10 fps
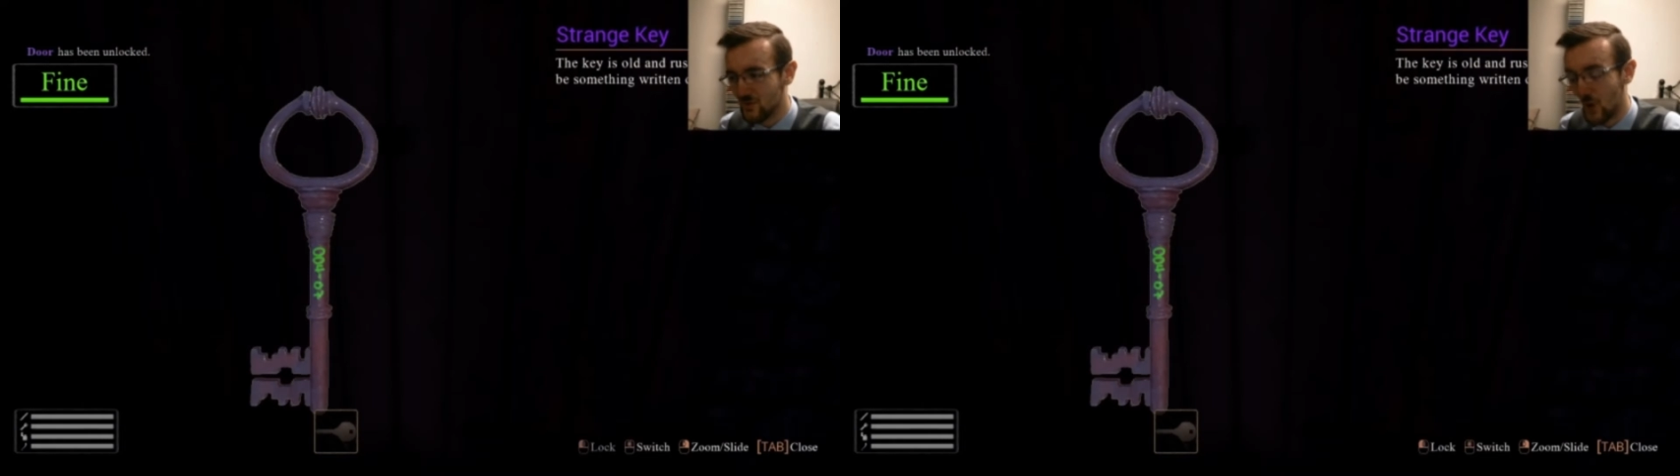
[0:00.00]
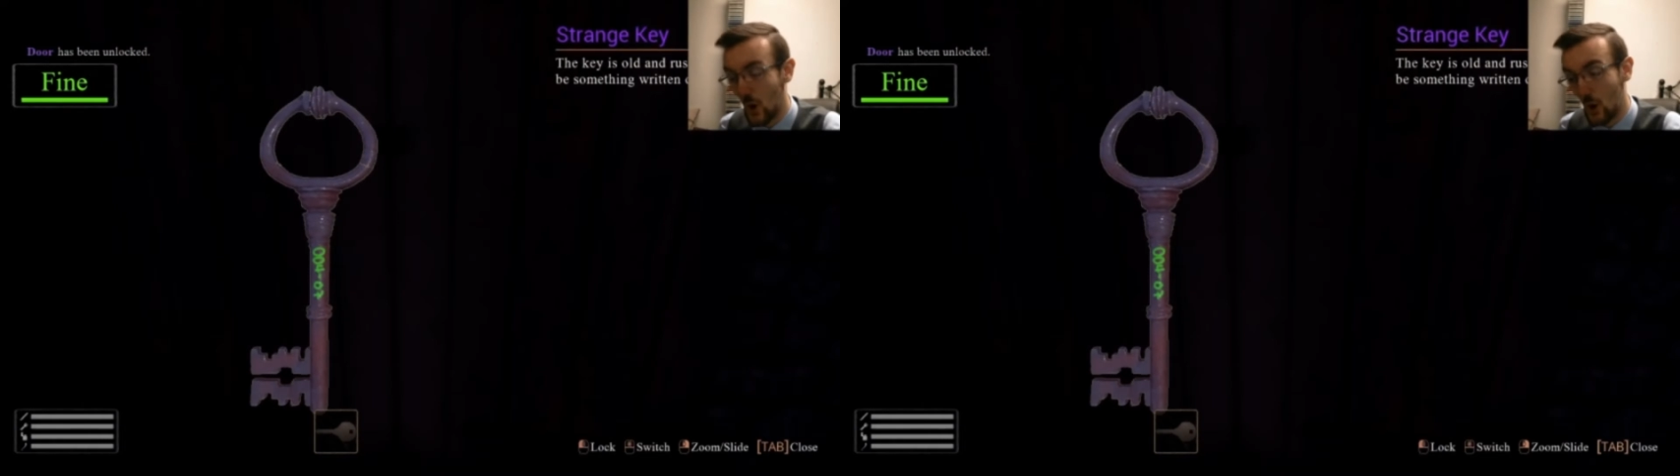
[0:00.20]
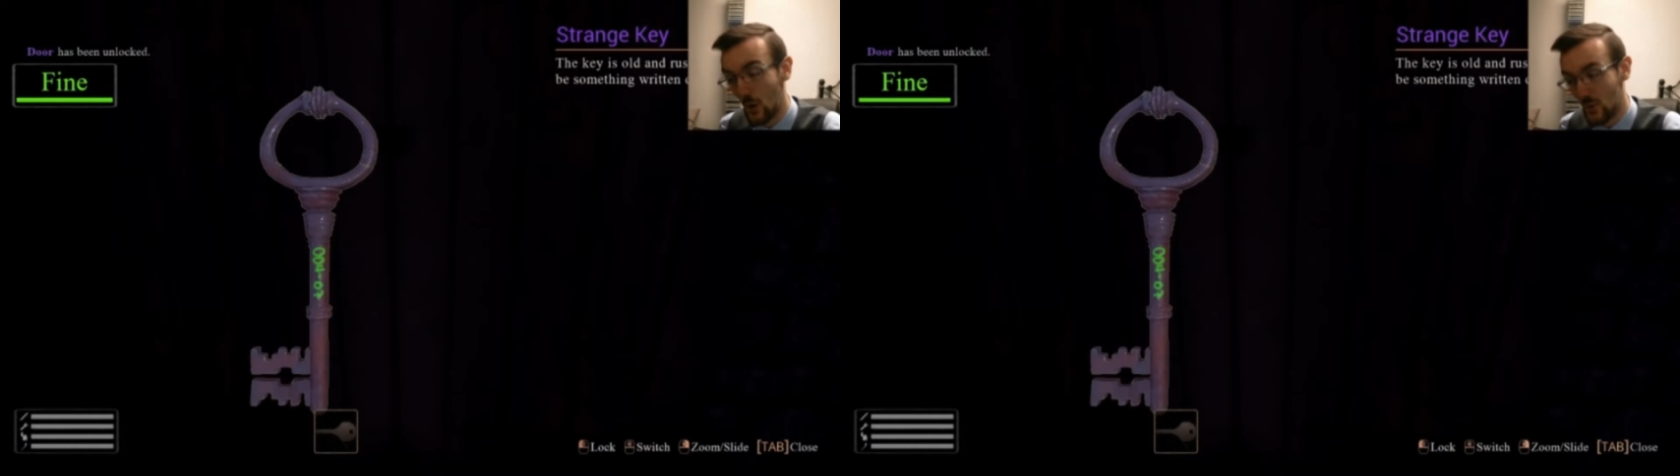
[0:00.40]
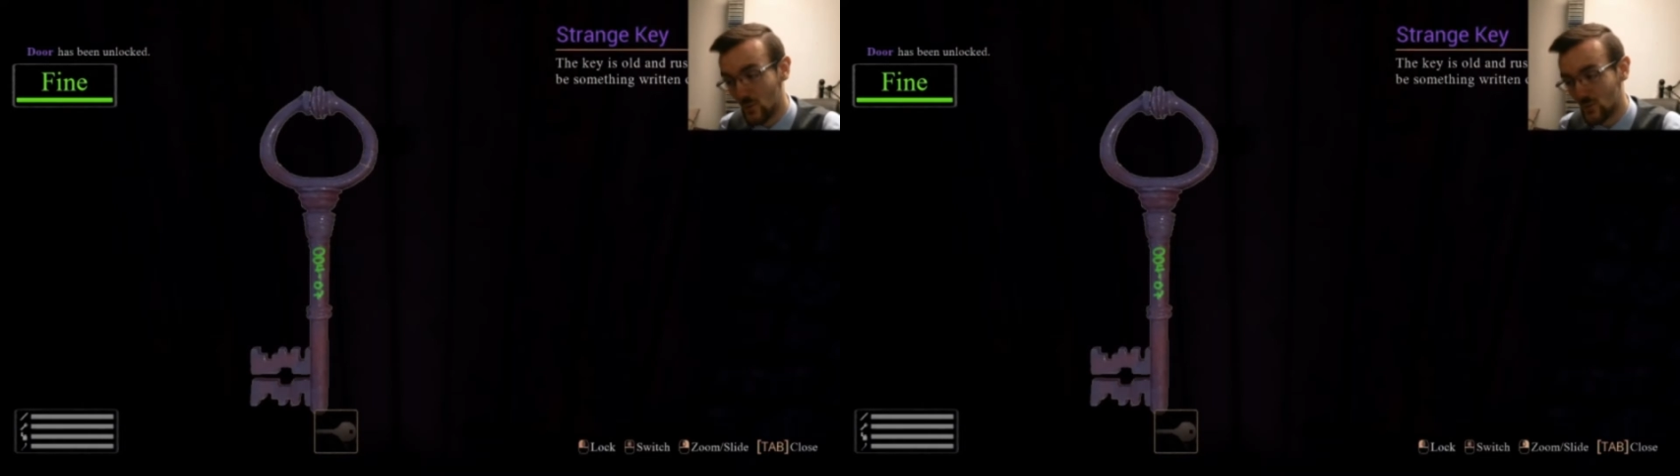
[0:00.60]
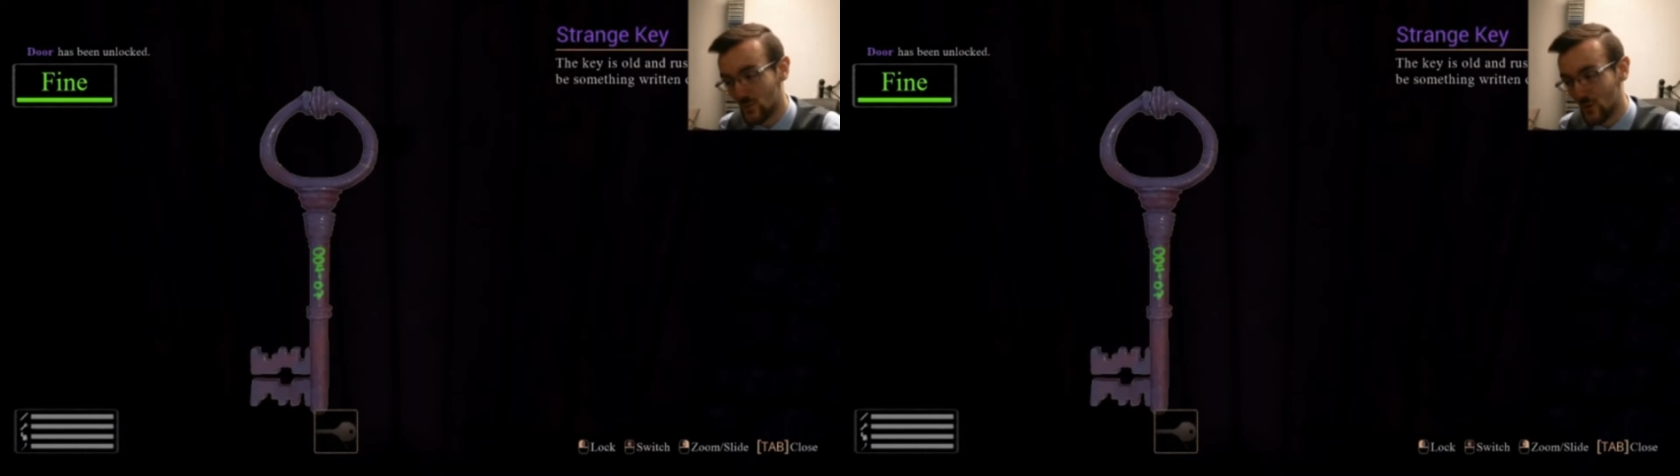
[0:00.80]

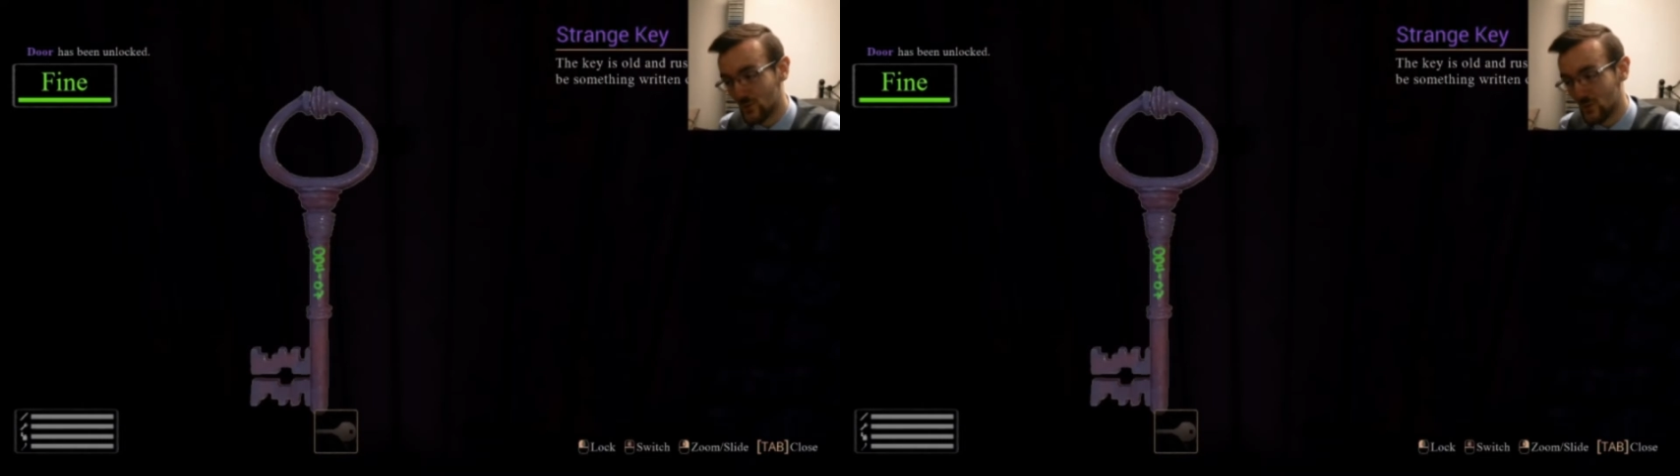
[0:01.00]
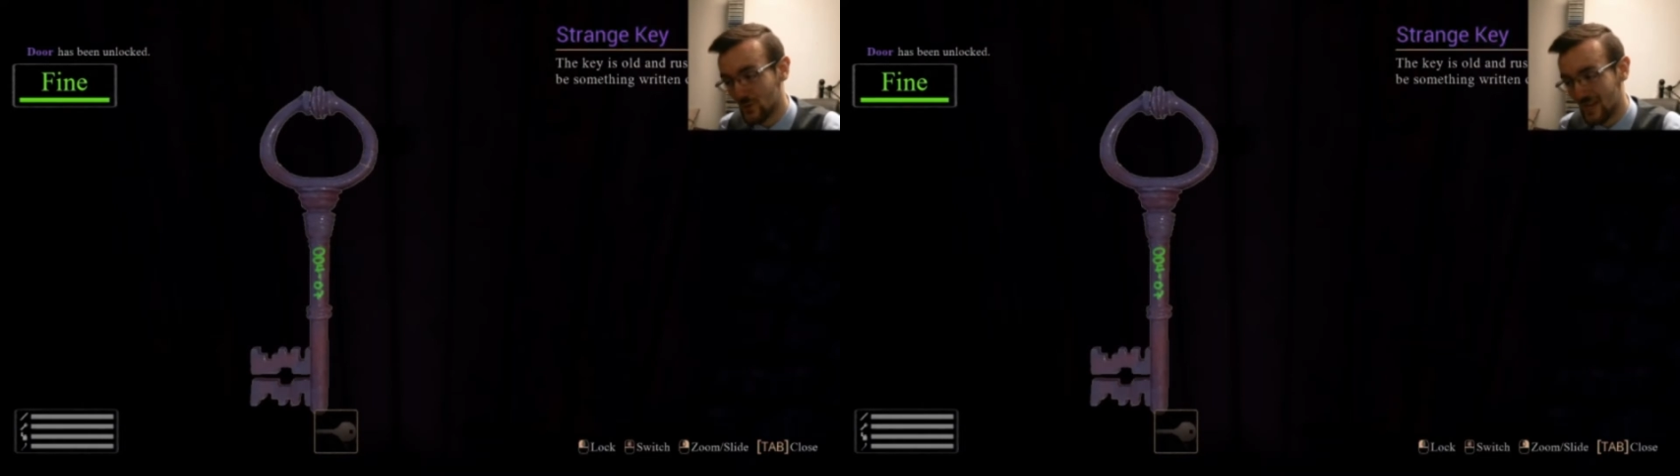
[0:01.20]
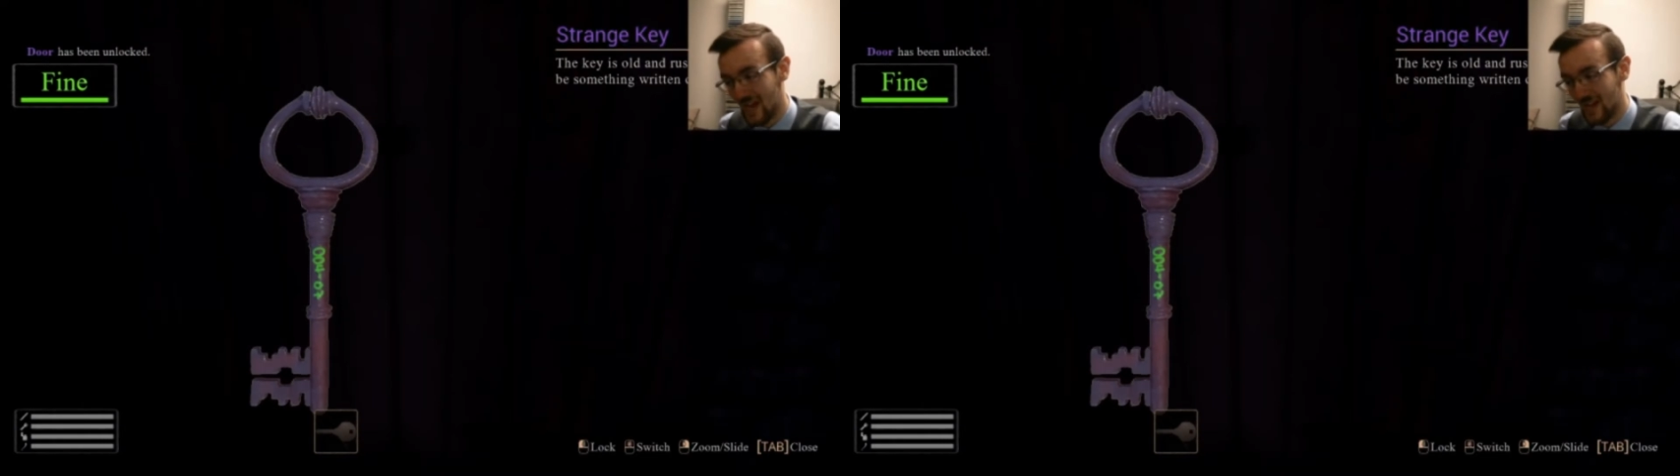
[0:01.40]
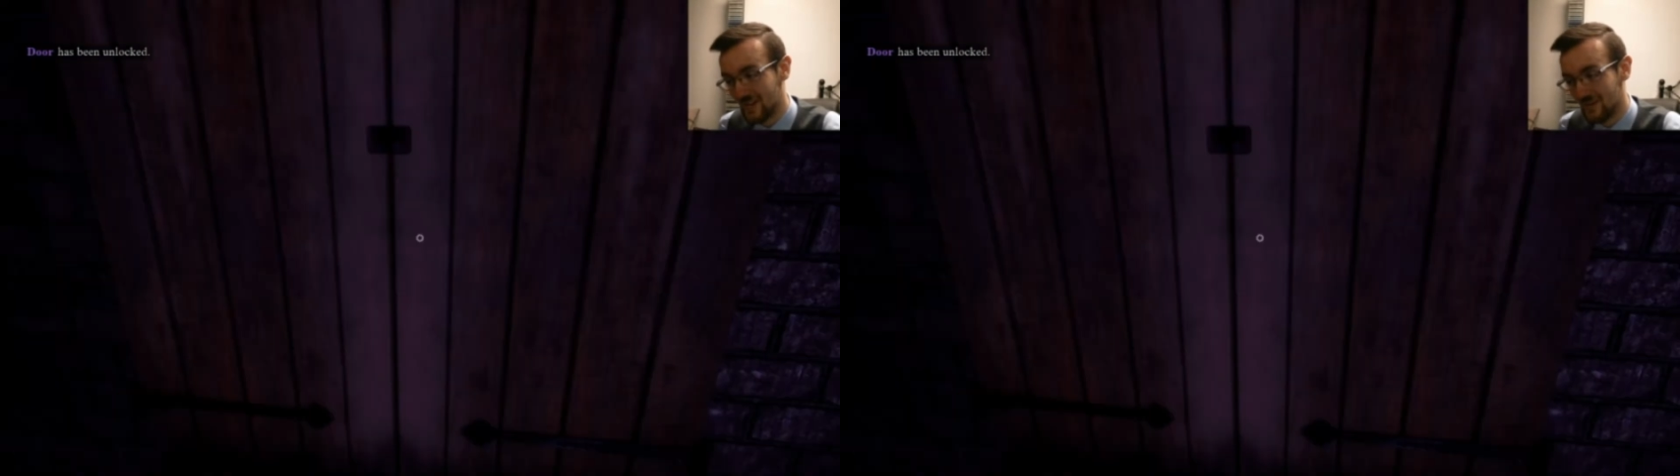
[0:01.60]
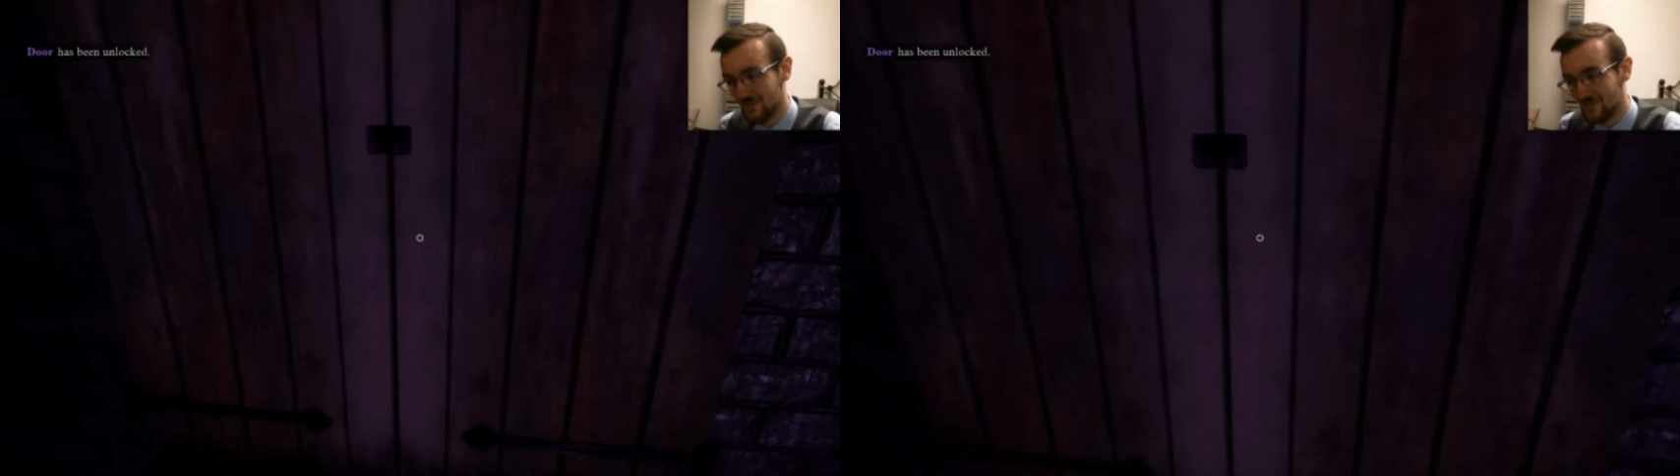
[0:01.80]
Don't do it
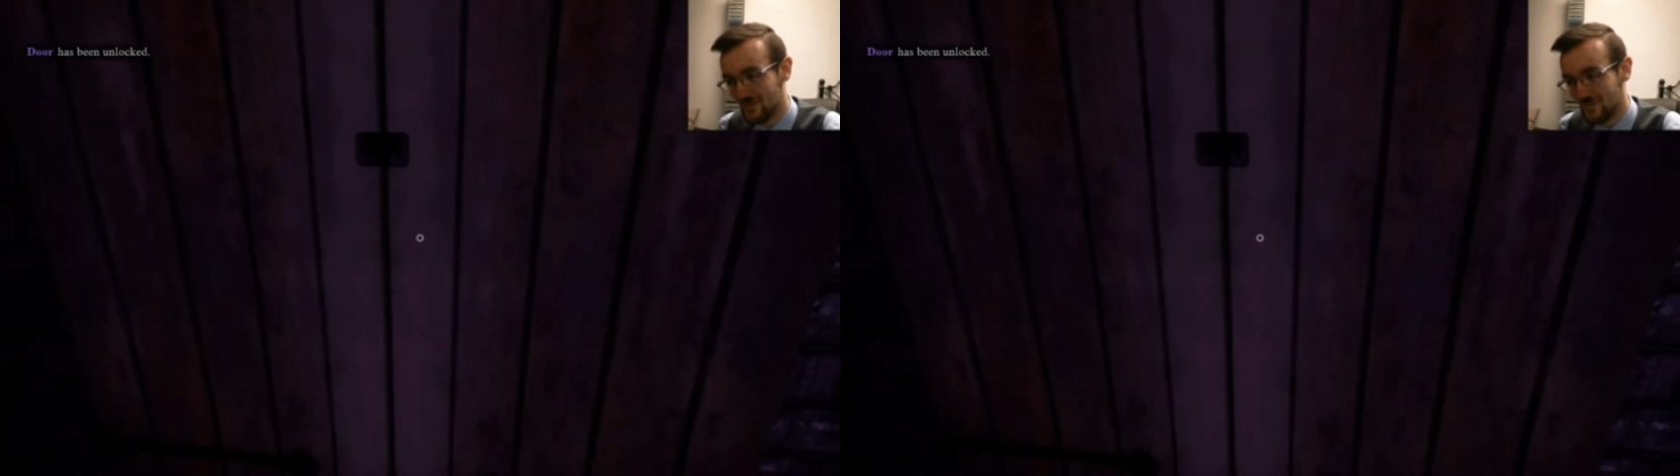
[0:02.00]
again.